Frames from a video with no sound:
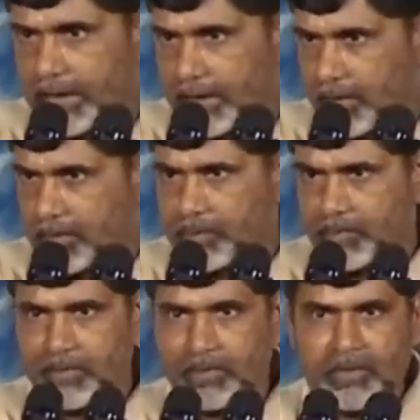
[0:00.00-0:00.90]
India.
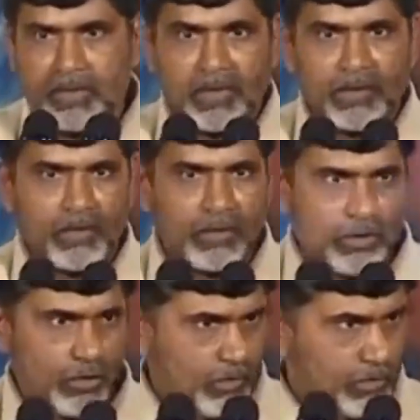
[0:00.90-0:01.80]

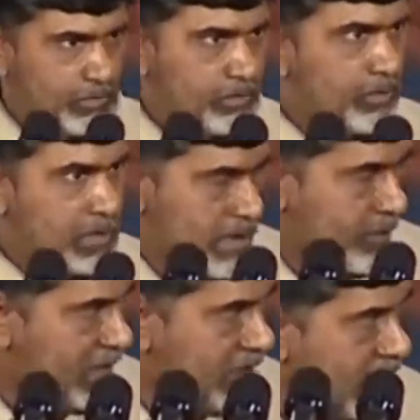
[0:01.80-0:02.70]
You know,
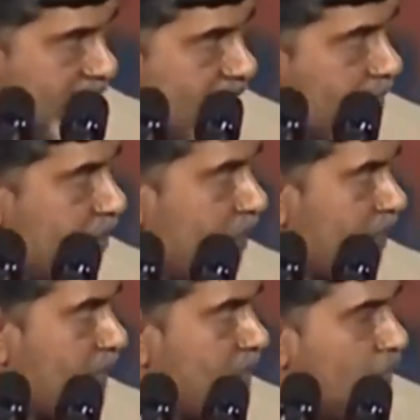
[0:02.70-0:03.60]
Mr. President,
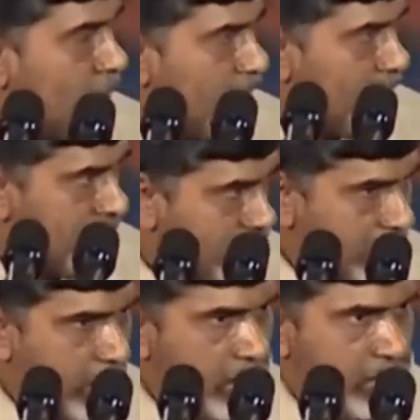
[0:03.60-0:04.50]
you are a
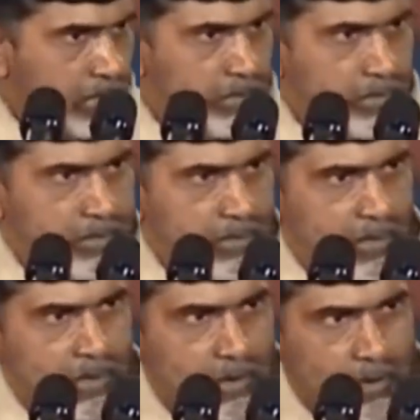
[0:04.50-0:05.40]
southerner
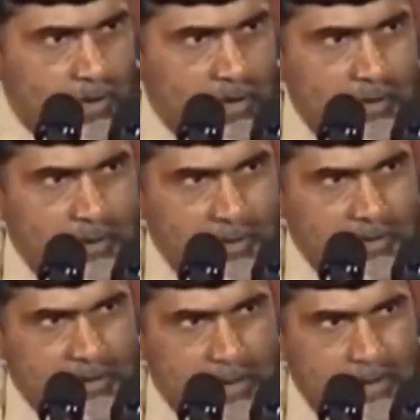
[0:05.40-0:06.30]
you have come from
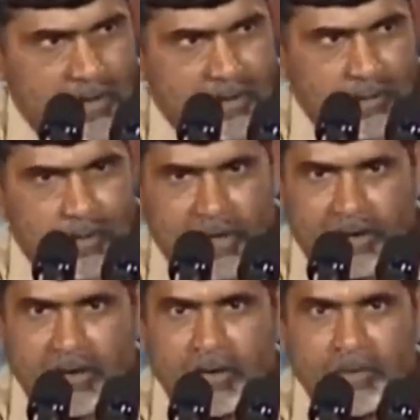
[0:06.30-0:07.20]
southern part of
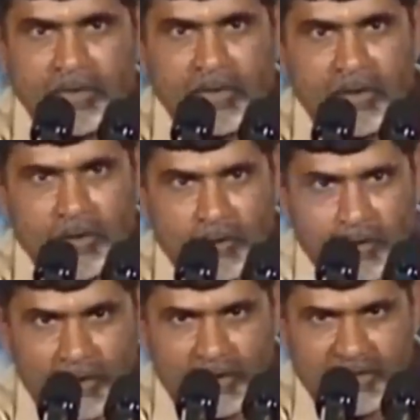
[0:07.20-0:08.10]
America.
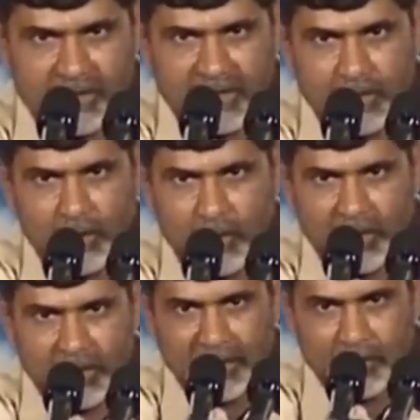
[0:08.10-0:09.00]
First time
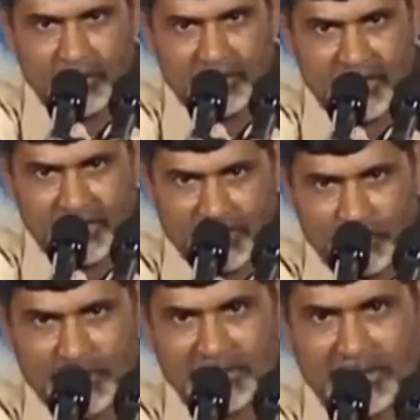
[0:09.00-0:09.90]
American president is
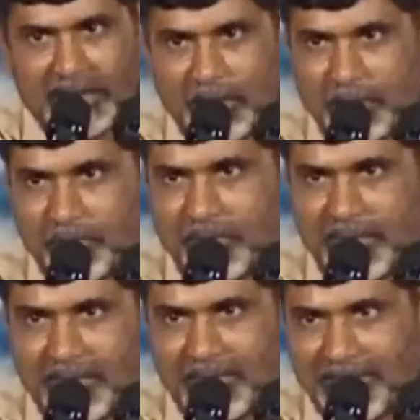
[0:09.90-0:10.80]
visiting
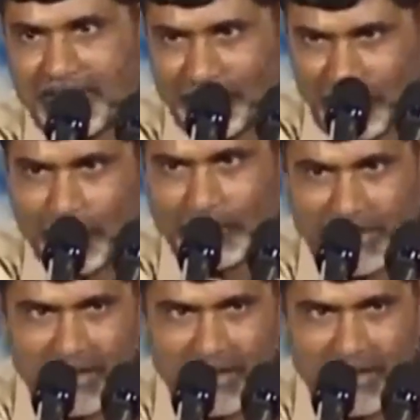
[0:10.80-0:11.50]
South